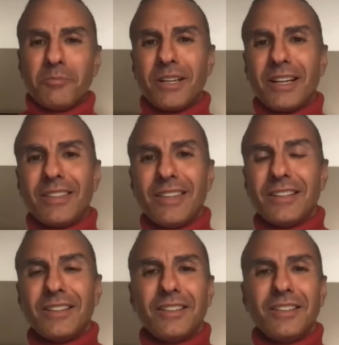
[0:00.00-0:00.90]
But I
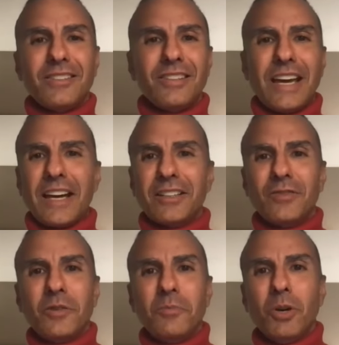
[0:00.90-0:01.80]
think it's an act
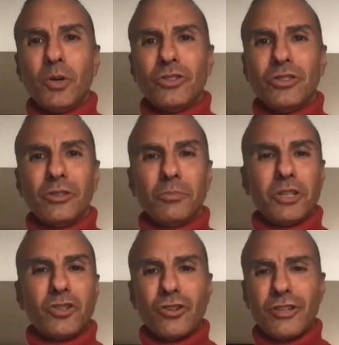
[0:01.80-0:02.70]
of emotional
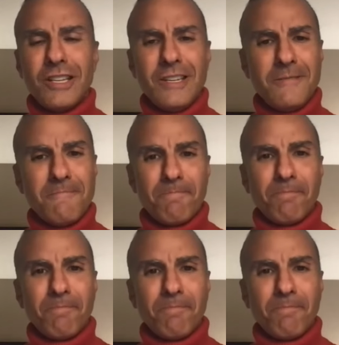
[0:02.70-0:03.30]
maturity